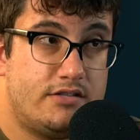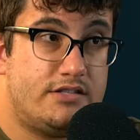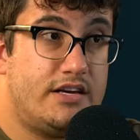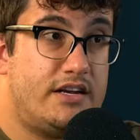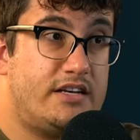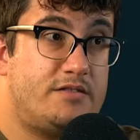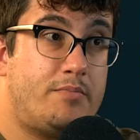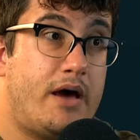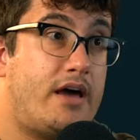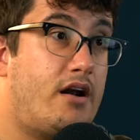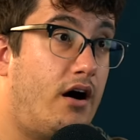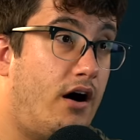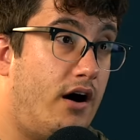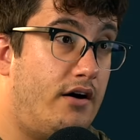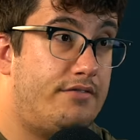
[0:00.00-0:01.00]
City's paid
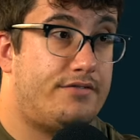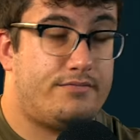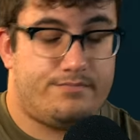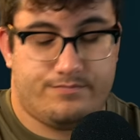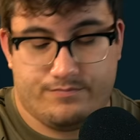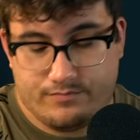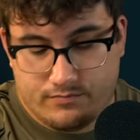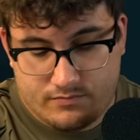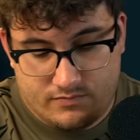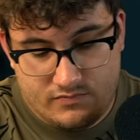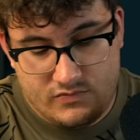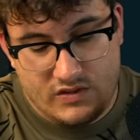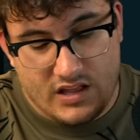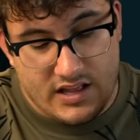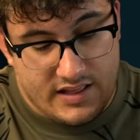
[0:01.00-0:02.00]
off.
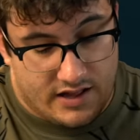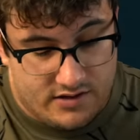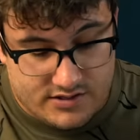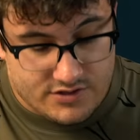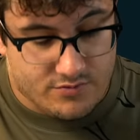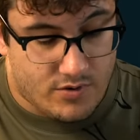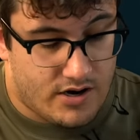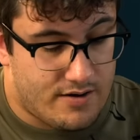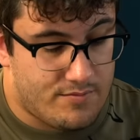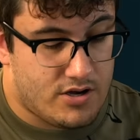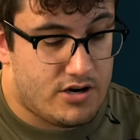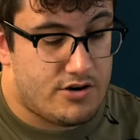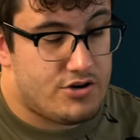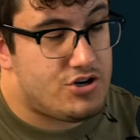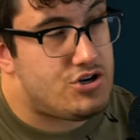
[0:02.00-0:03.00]
Okay. Now, this is what I'm
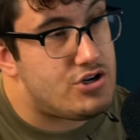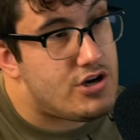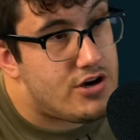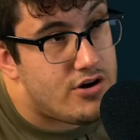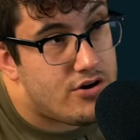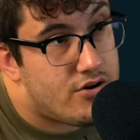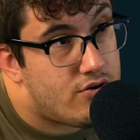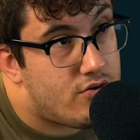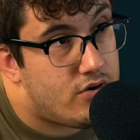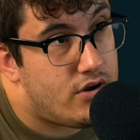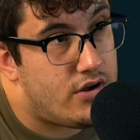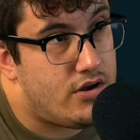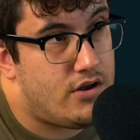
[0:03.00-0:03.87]
going to do,